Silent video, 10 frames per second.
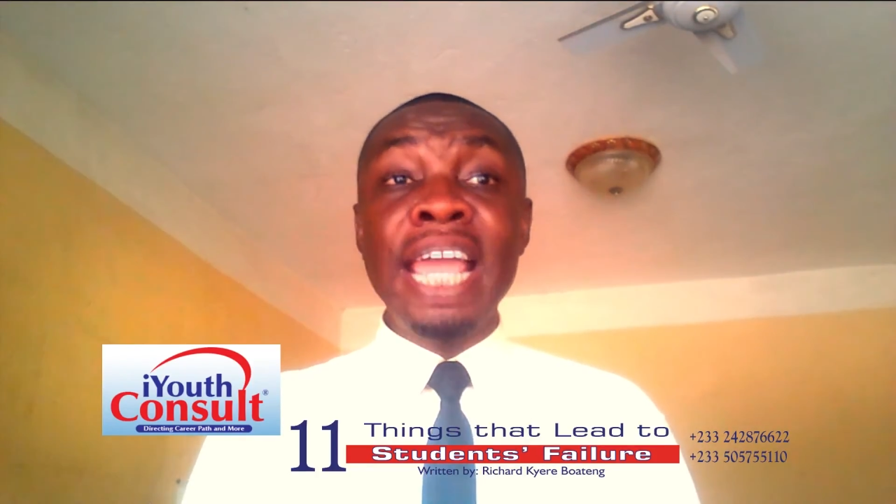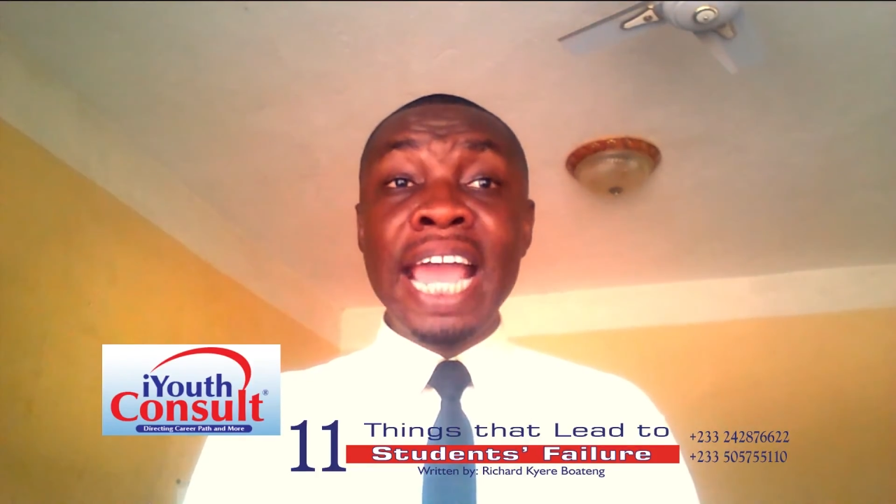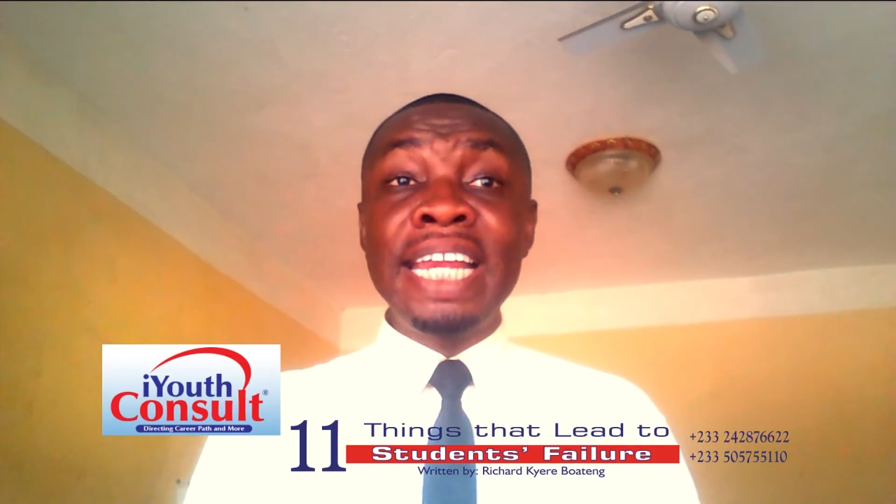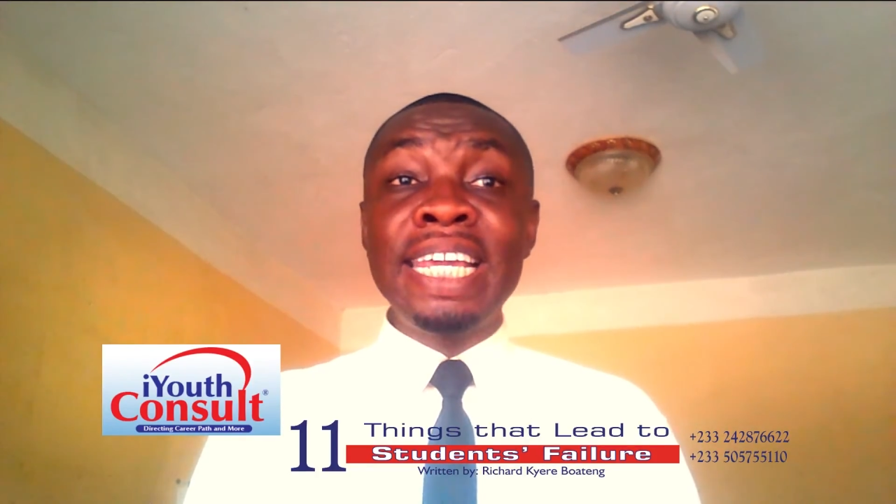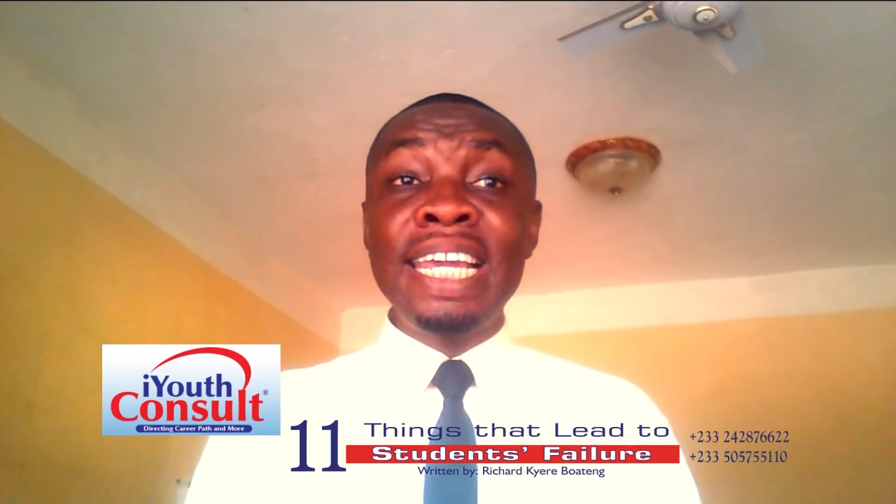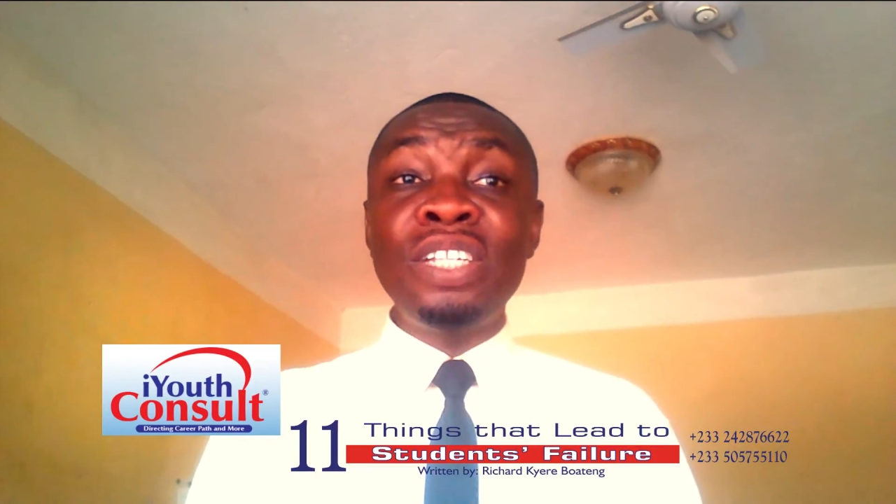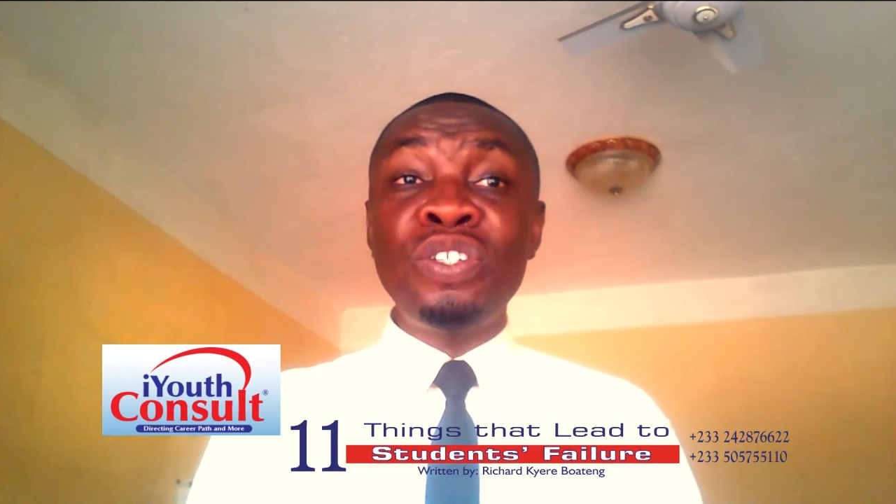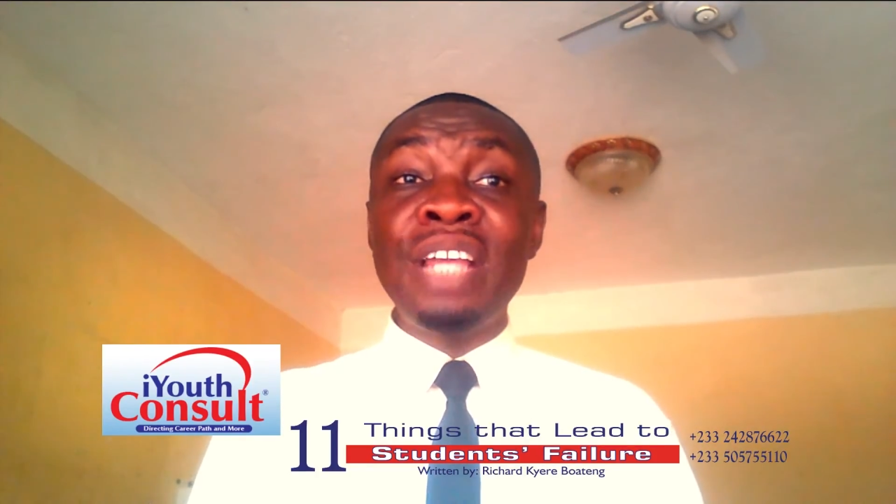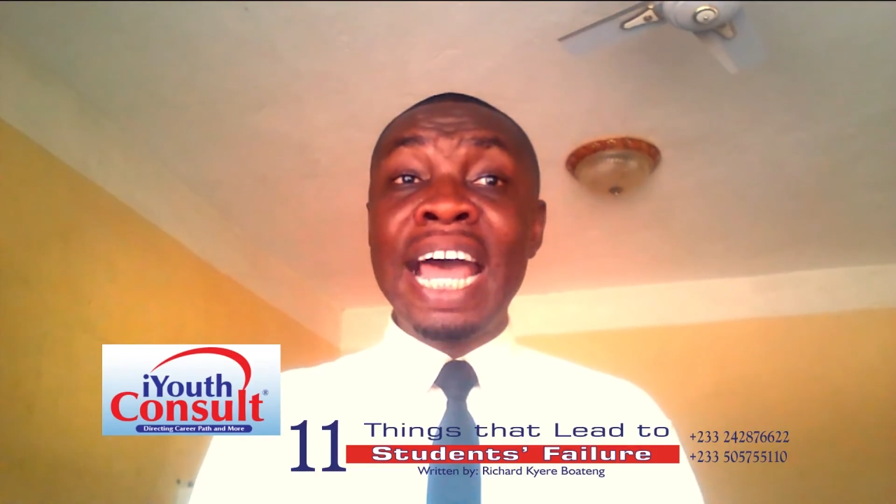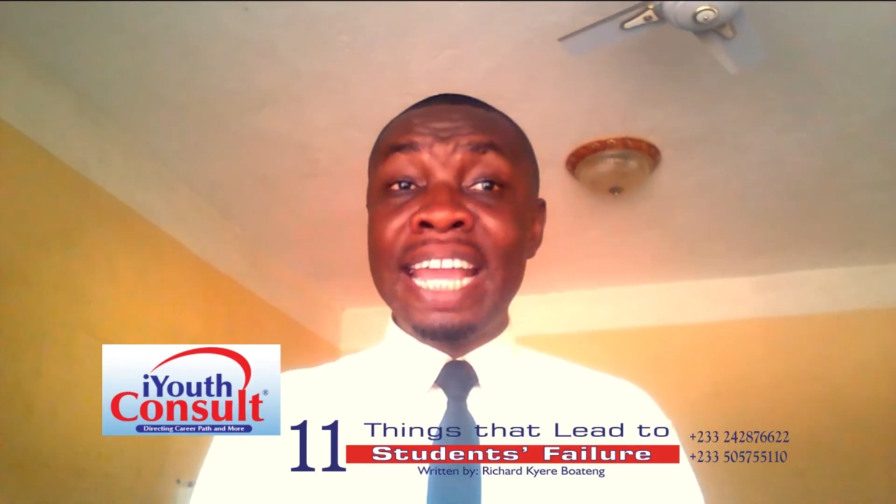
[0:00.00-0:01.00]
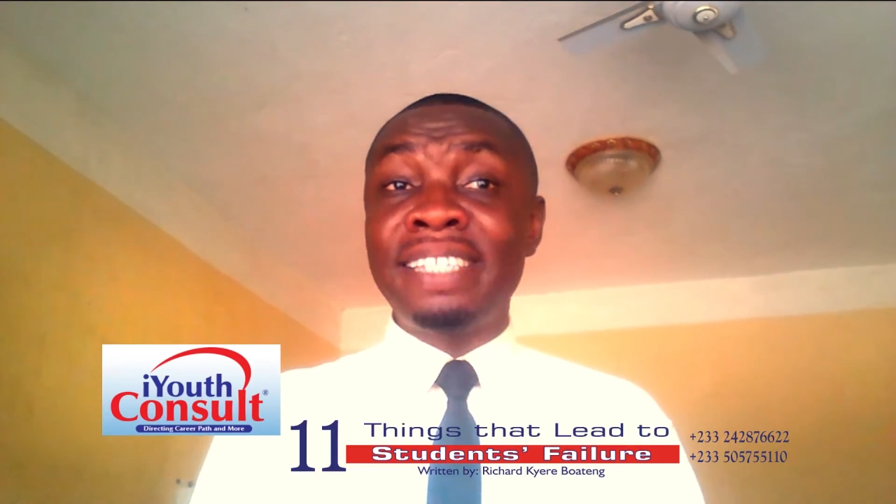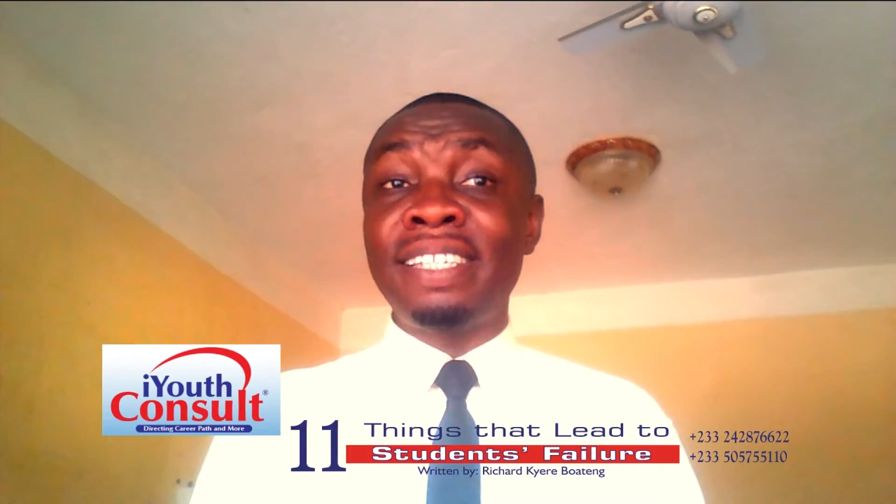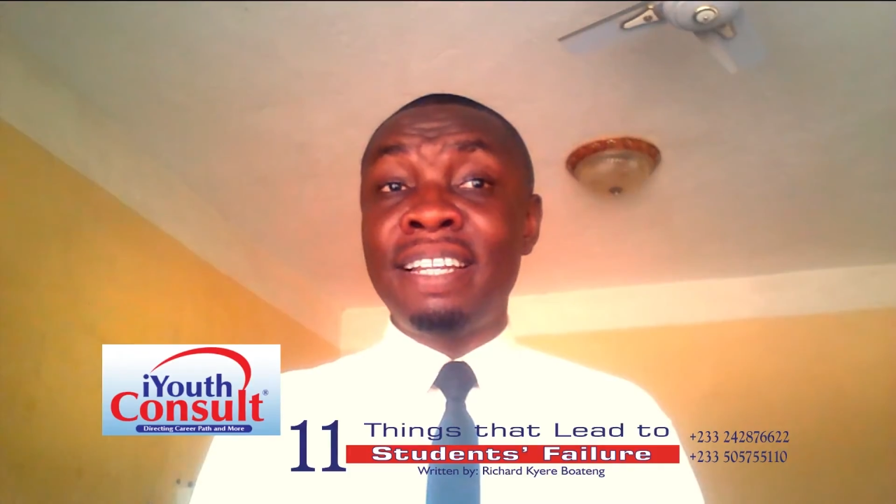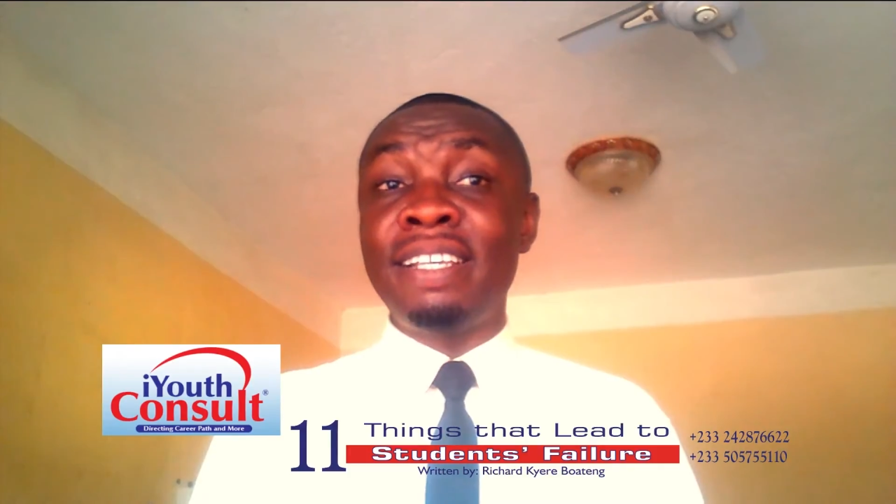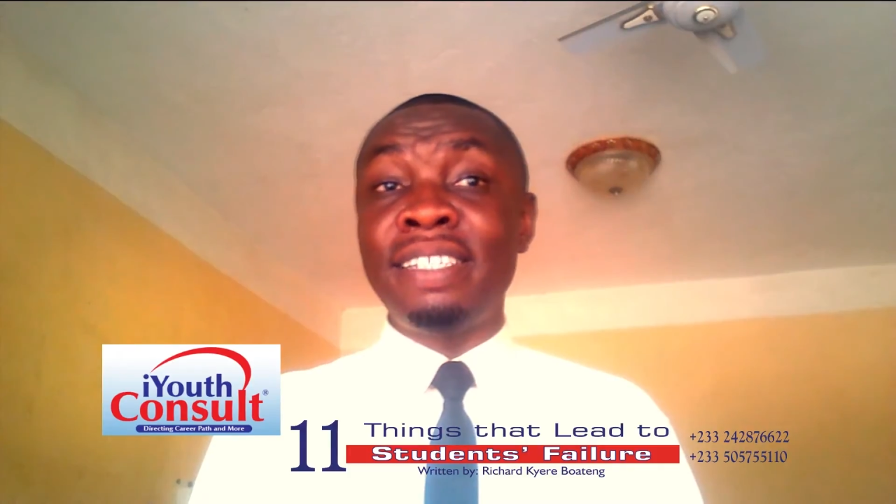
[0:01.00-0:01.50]
educational
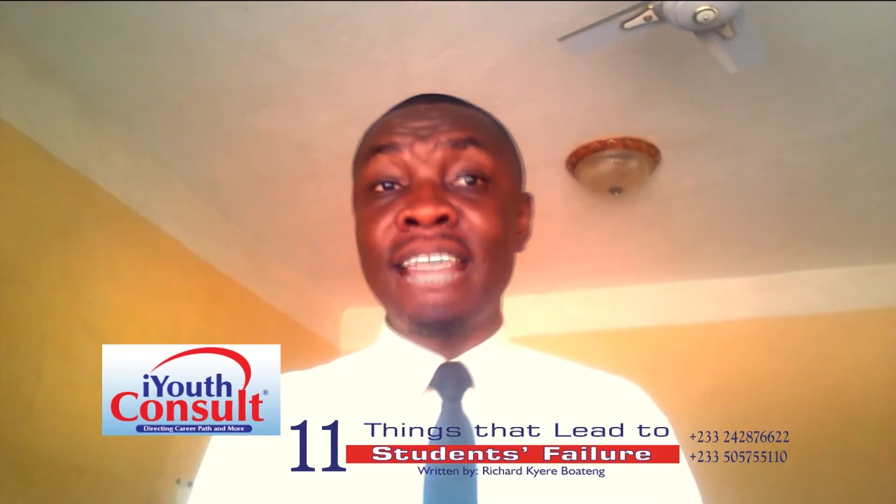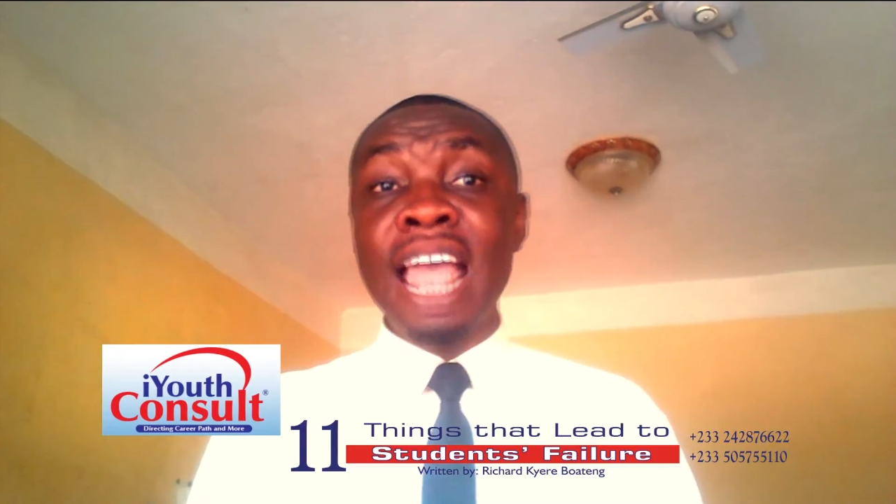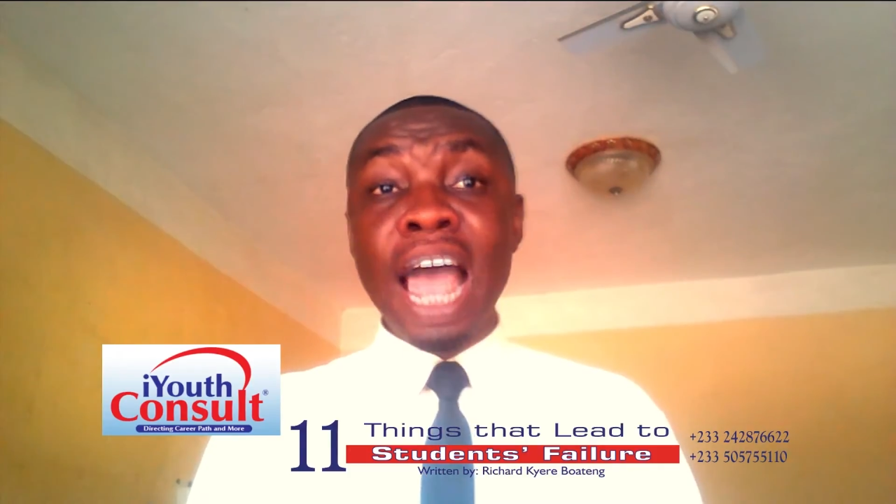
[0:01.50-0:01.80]
excellence